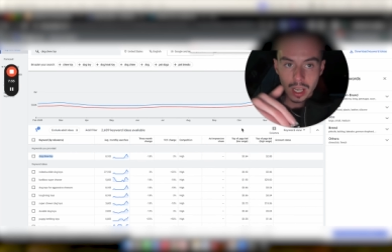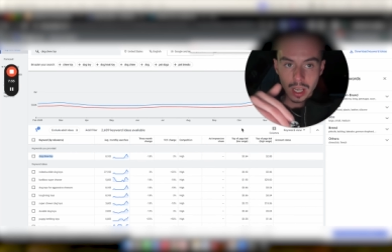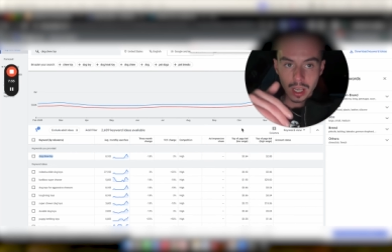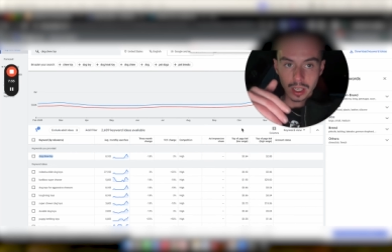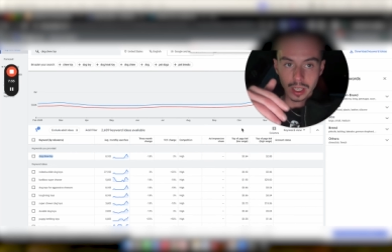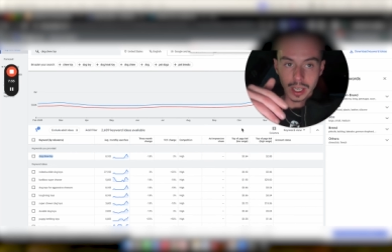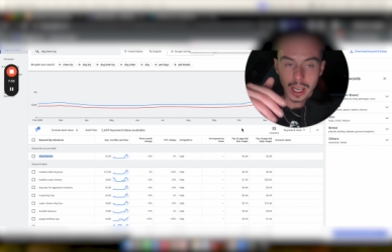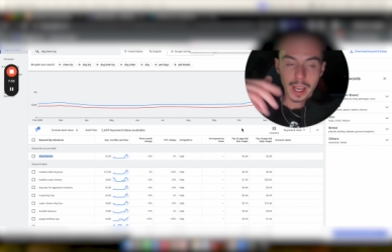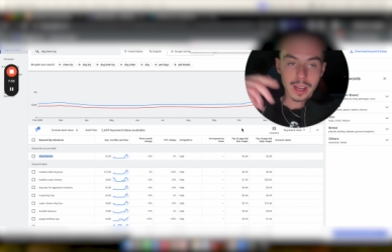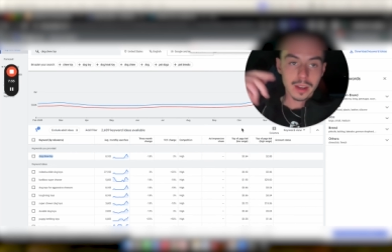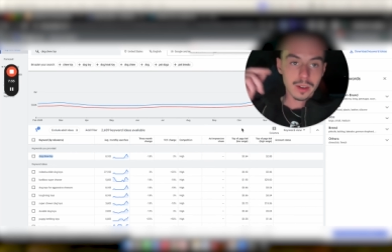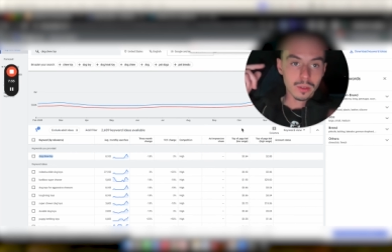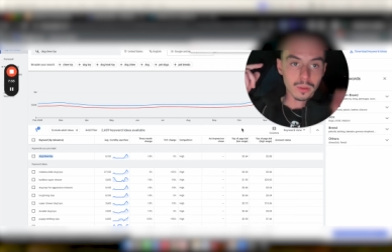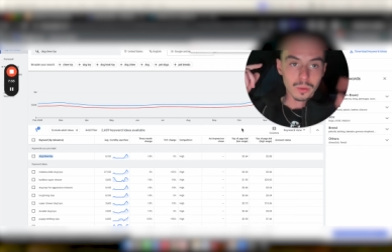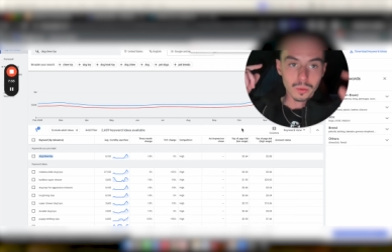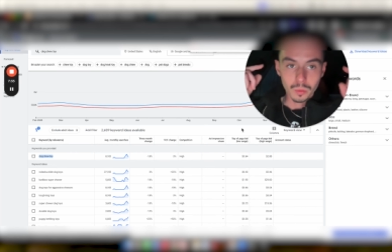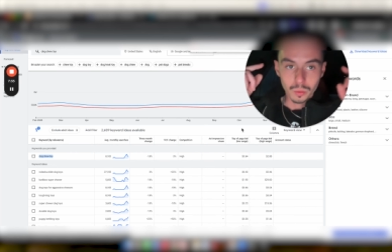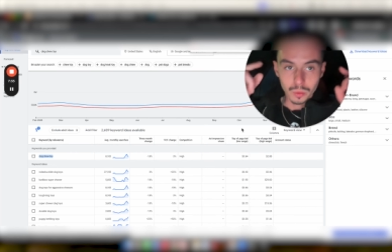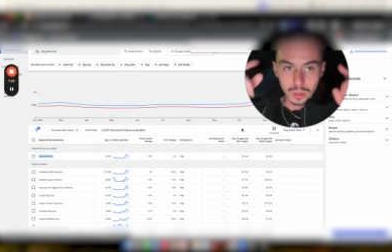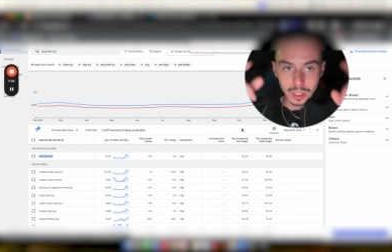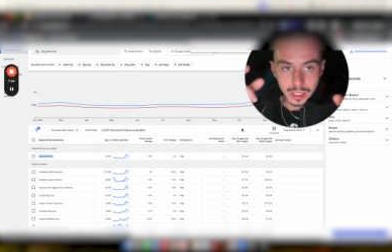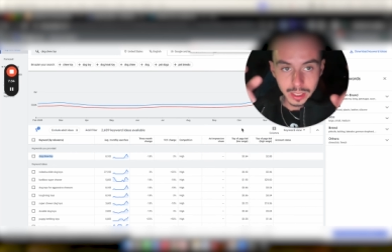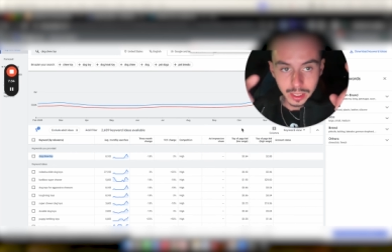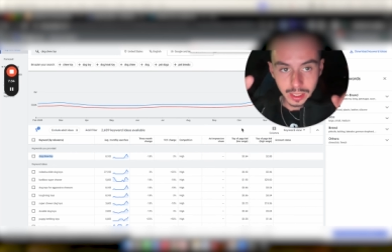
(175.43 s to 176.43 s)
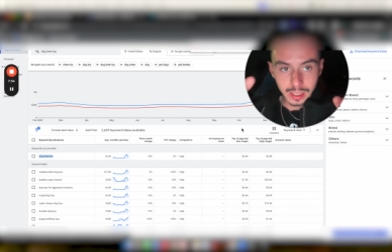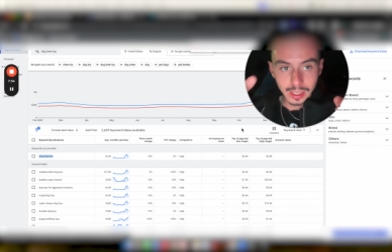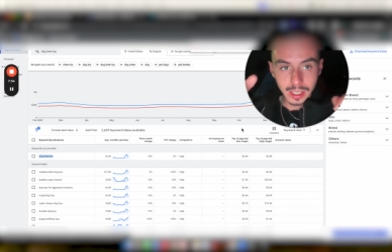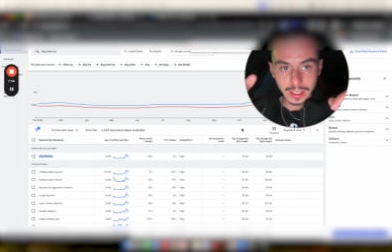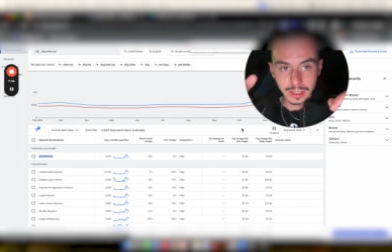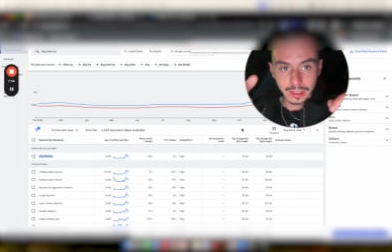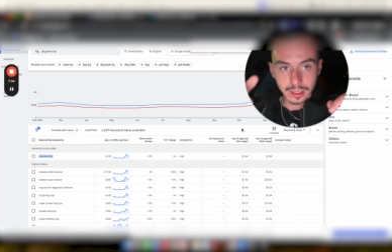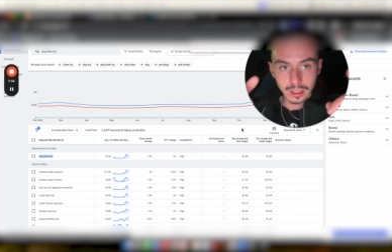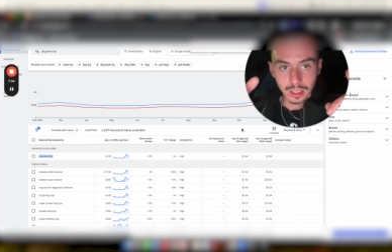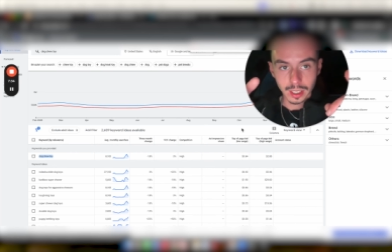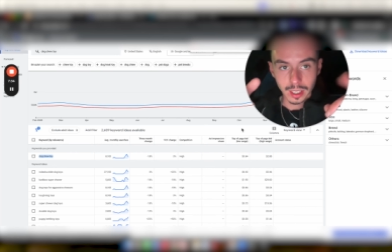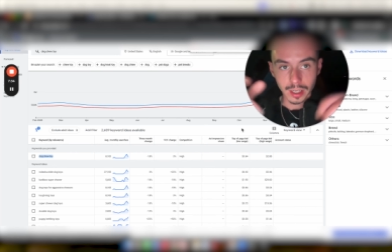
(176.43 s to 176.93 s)
Okay, really
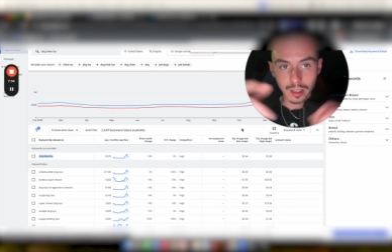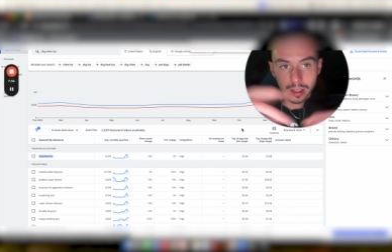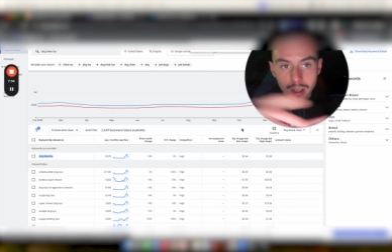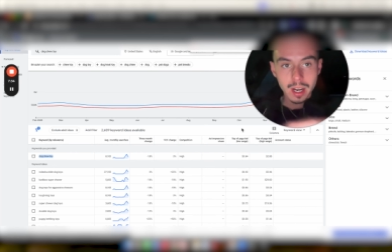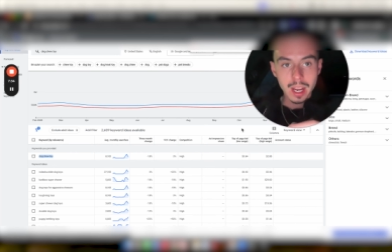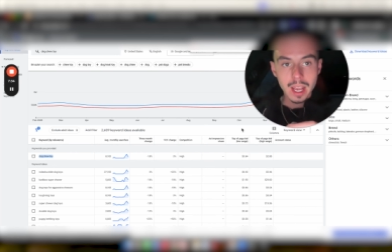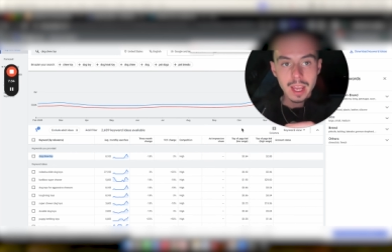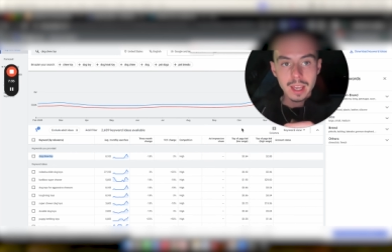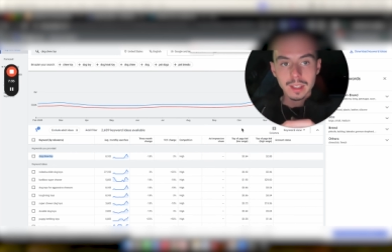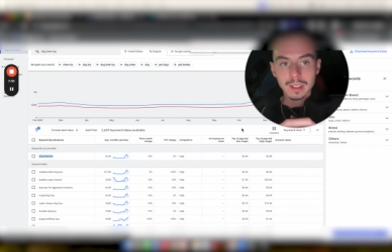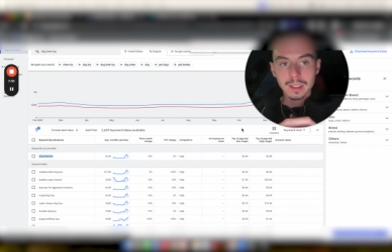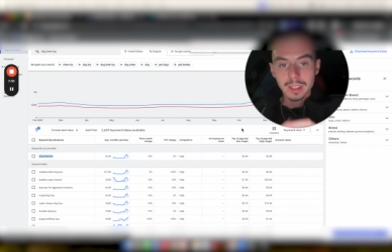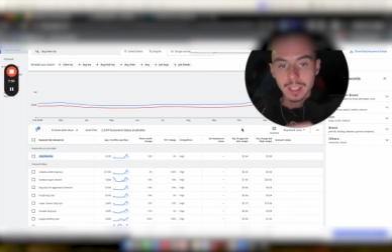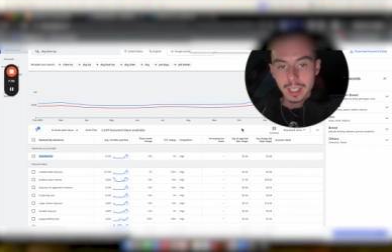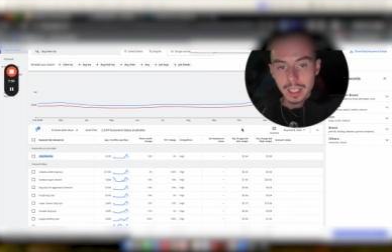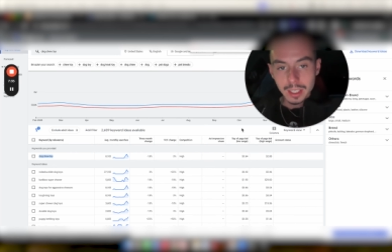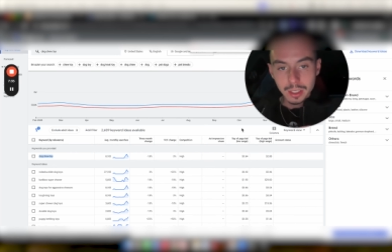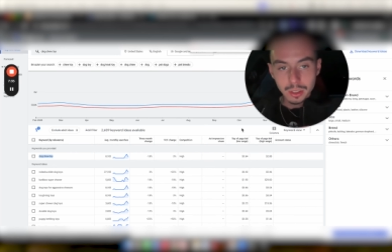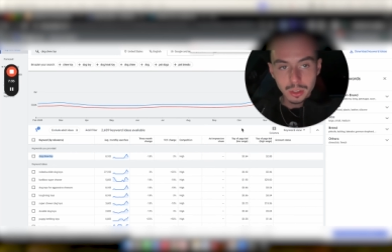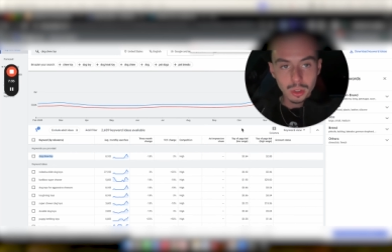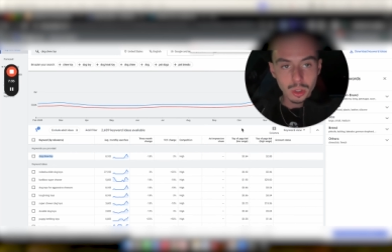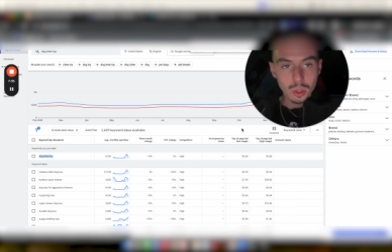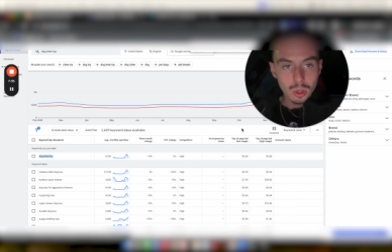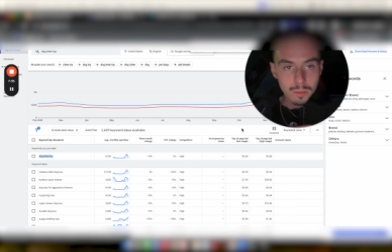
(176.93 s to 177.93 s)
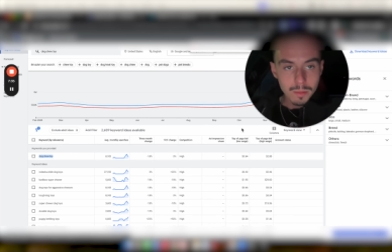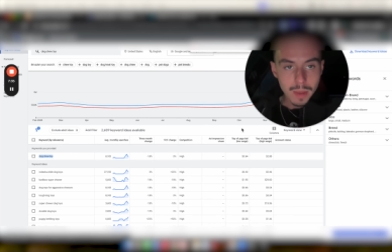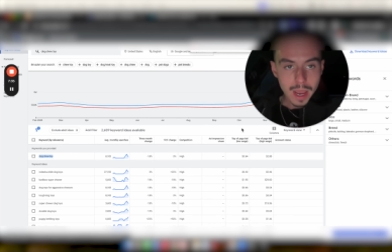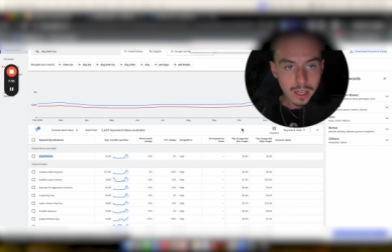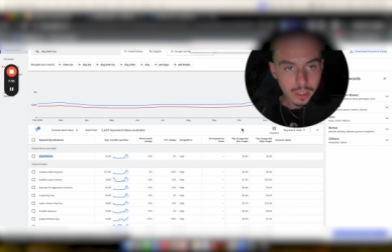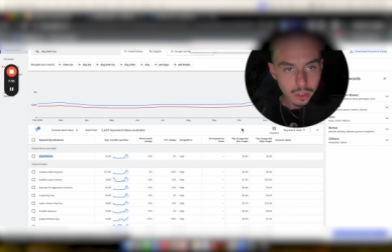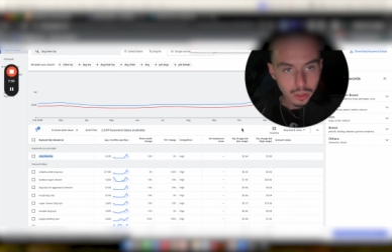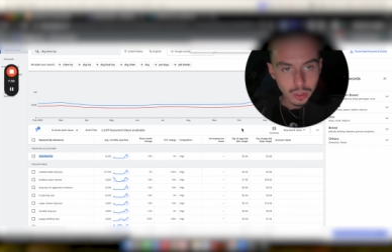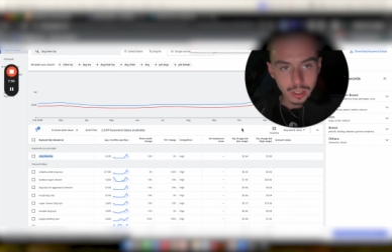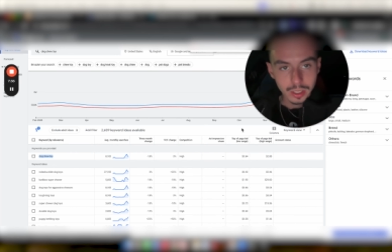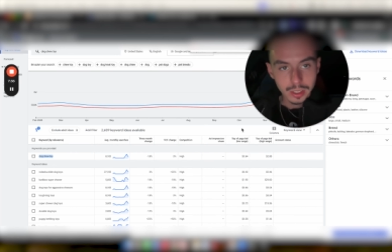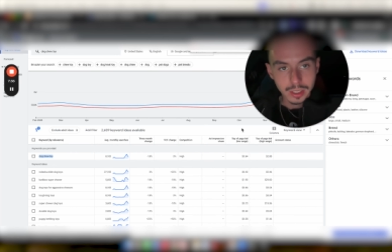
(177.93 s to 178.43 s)
listen here. These two
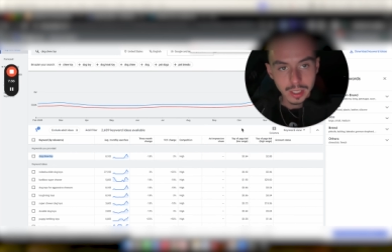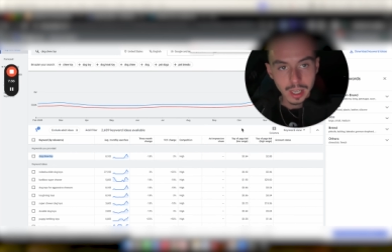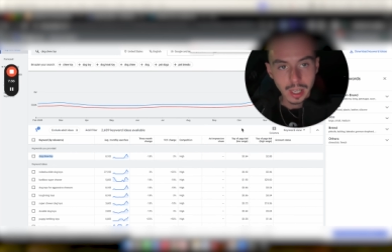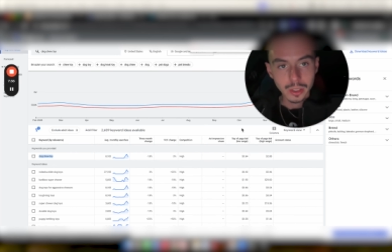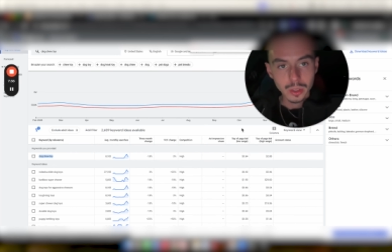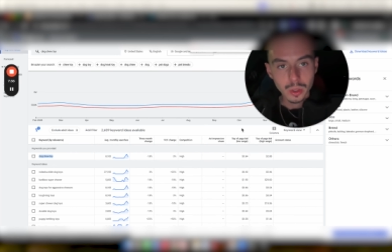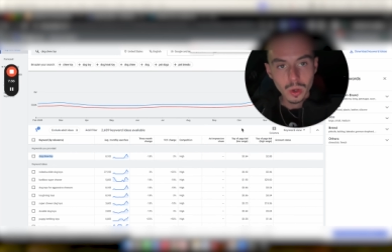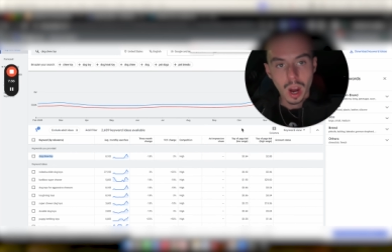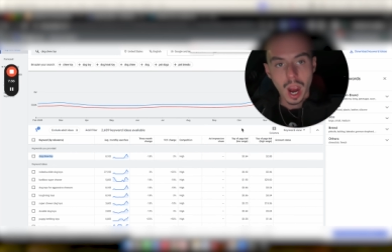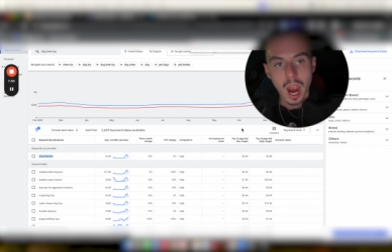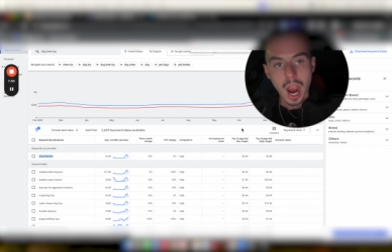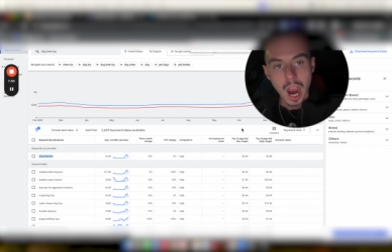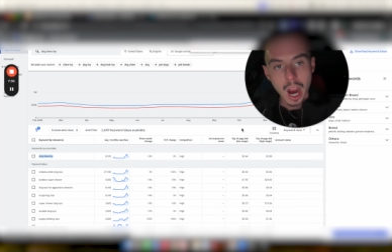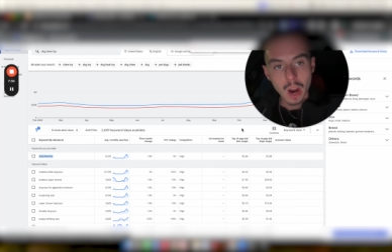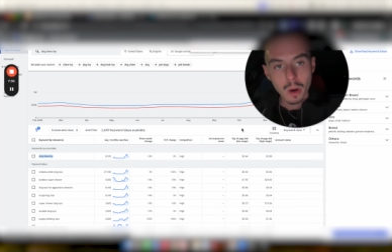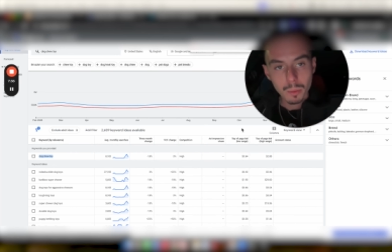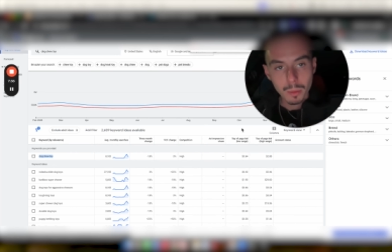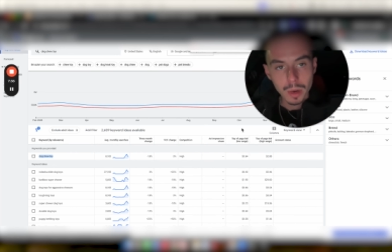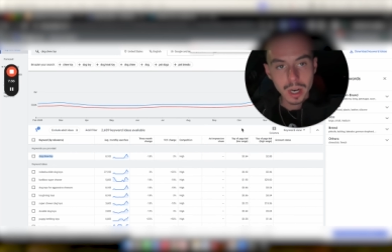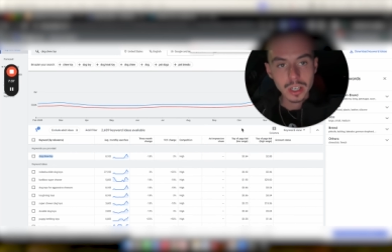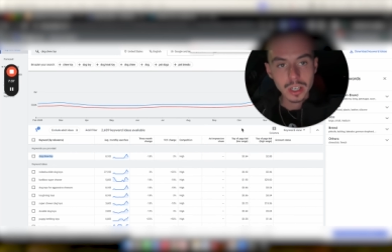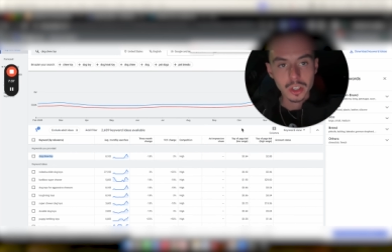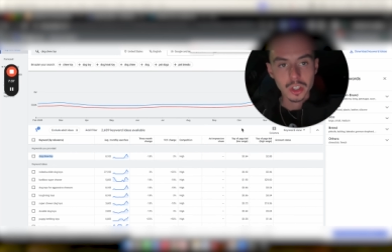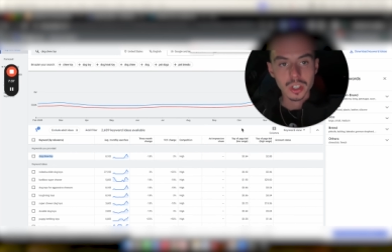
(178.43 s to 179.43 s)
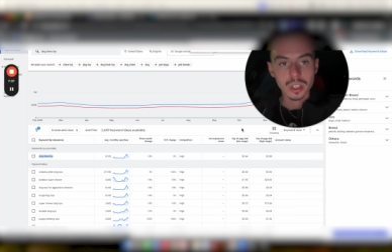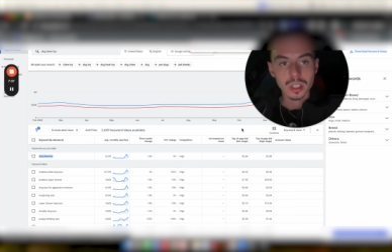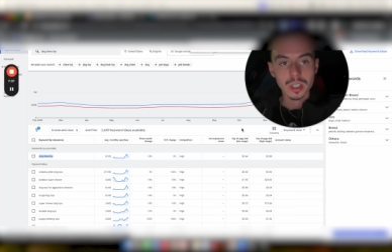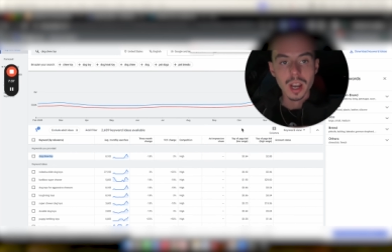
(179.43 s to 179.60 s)
metrics tell you how much